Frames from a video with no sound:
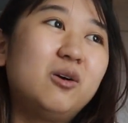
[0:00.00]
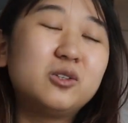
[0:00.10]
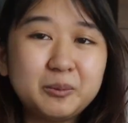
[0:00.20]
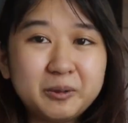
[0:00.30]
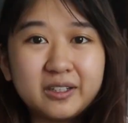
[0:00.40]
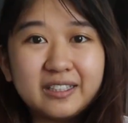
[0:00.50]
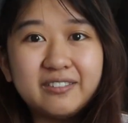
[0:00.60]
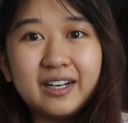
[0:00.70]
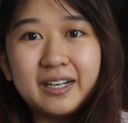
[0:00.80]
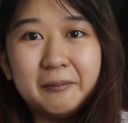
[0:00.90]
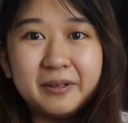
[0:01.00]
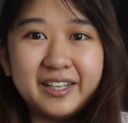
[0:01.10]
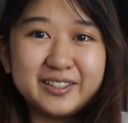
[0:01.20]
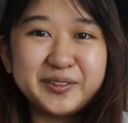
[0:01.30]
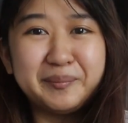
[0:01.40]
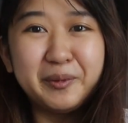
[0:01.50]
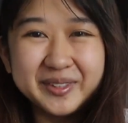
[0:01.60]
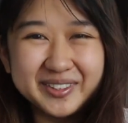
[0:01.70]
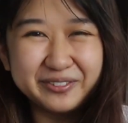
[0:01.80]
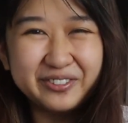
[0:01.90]
Also because I run a company, so I'm
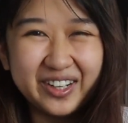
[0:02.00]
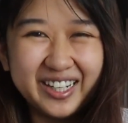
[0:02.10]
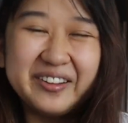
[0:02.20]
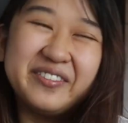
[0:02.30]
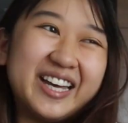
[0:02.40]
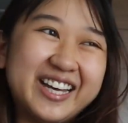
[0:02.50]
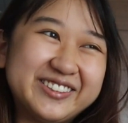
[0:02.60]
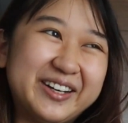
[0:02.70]
always afraid of that.